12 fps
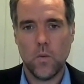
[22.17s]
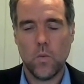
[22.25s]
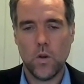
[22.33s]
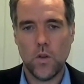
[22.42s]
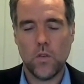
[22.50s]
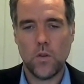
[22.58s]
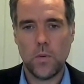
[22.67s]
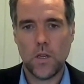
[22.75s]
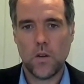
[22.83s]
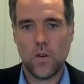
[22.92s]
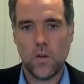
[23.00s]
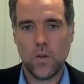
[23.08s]
What used to be
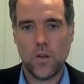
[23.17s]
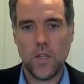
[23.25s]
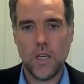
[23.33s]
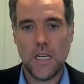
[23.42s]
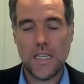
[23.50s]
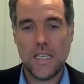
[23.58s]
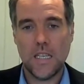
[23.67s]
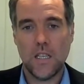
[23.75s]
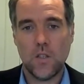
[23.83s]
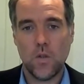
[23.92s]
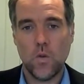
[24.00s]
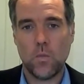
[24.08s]
called the Tier
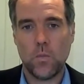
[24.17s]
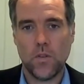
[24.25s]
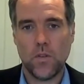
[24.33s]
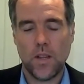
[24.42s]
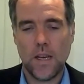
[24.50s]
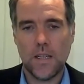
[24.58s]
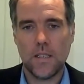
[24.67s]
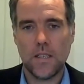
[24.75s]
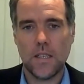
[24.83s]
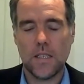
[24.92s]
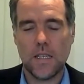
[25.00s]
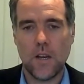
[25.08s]
2 sponsor
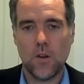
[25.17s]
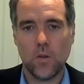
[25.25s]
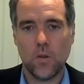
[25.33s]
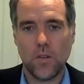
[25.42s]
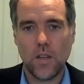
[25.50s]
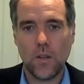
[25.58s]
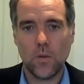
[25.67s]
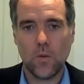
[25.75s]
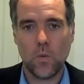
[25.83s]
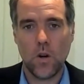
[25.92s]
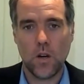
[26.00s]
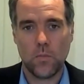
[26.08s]
license is now called a skilled
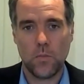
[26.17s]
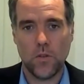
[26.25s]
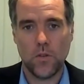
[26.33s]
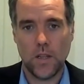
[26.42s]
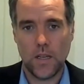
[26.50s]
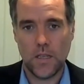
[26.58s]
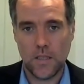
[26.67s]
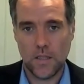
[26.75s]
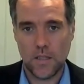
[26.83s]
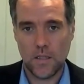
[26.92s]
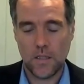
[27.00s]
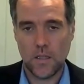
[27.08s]
worker sponsor
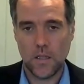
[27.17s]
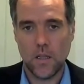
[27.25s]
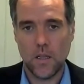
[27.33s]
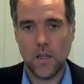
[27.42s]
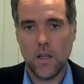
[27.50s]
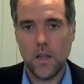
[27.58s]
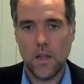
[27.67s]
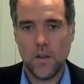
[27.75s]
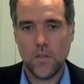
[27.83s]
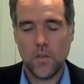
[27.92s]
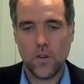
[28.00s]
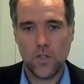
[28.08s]
license.
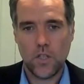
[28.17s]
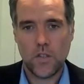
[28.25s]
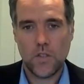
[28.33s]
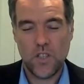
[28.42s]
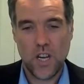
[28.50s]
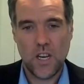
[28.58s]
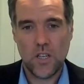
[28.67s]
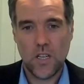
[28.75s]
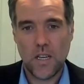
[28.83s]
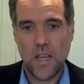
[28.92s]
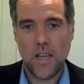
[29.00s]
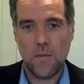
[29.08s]
It's not just a change
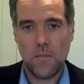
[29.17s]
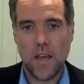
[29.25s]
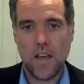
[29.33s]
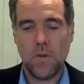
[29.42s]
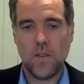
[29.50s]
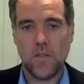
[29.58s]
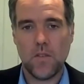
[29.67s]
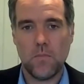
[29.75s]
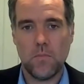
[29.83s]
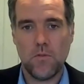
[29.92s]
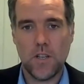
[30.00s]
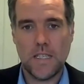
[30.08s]
in name, there have been some
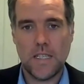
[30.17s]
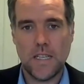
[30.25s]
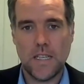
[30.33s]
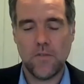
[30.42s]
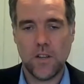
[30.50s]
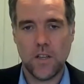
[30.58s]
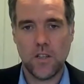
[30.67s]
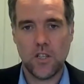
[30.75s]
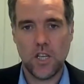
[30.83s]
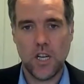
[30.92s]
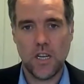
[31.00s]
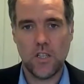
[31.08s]
pretty significant
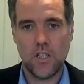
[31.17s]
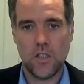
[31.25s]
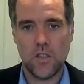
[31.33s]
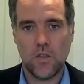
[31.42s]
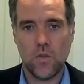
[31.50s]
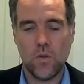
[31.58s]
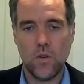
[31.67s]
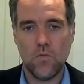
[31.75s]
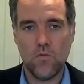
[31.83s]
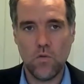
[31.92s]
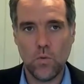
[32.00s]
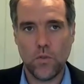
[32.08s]
changes to the
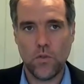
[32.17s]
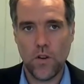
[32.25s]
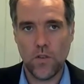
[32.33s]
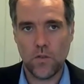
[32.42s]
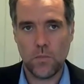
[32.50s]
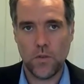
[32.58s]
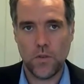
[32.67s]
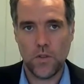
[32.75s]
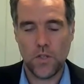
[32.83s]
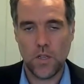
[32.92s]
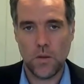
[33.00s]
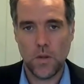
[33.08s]
rules around
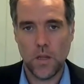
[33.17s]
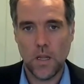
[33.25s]
sponsorship.